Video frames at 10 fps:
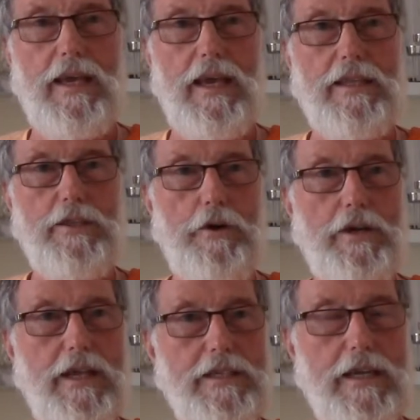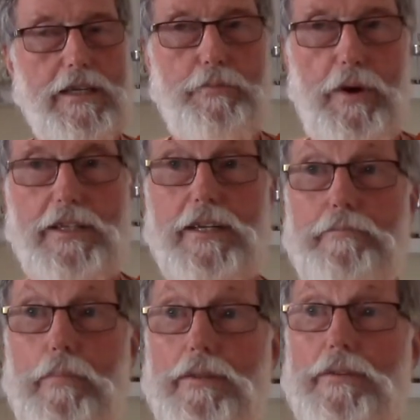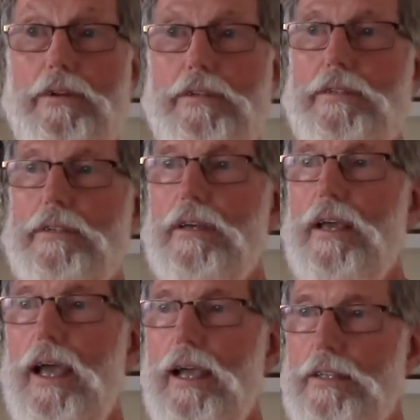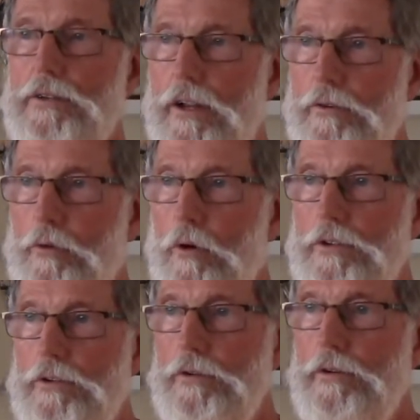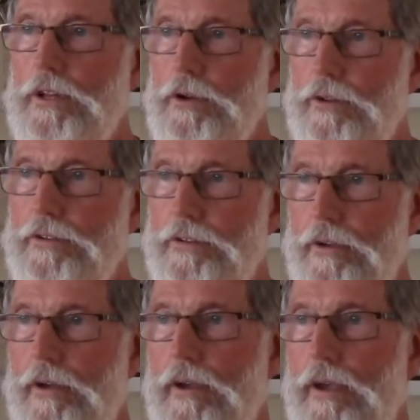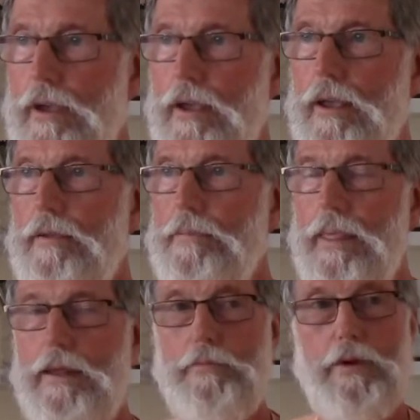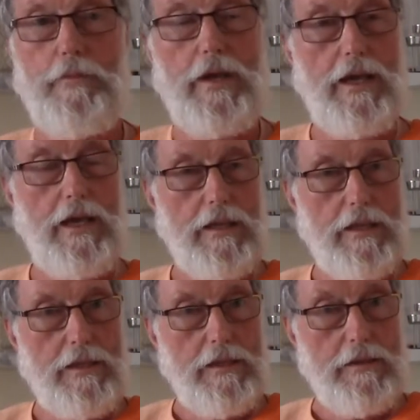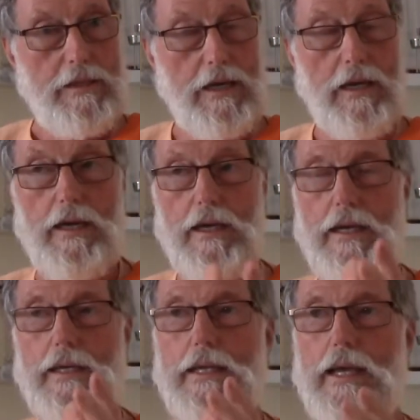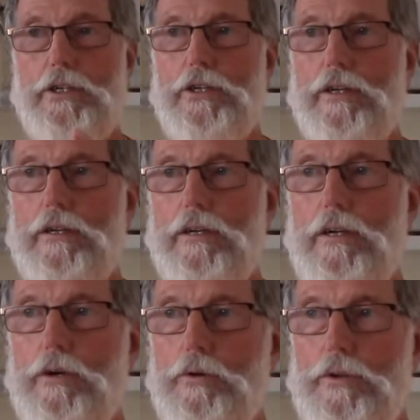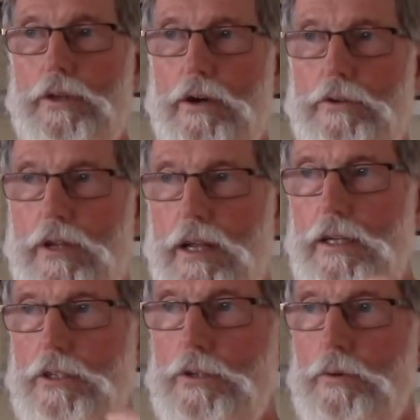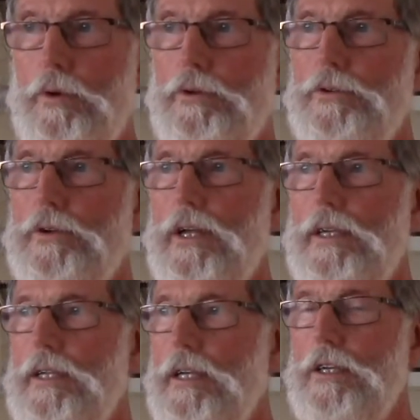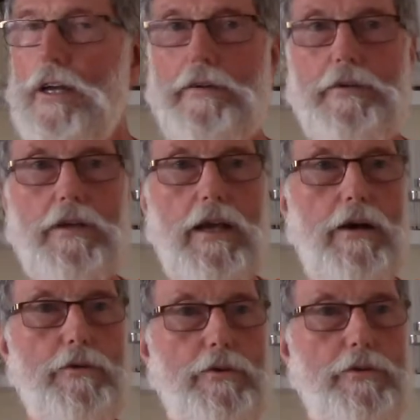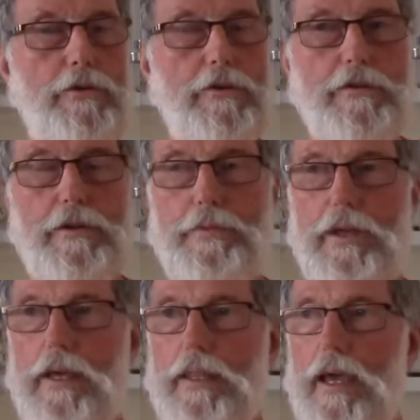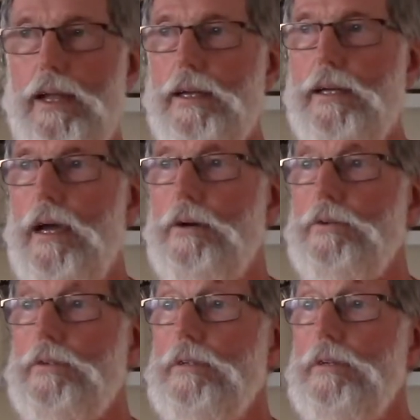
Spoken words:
And thought gets expressed in mantras and gets reinforced through rituals. And when we think an intention without any suitable neutralization of it, a counter thought or something like that, a doubt,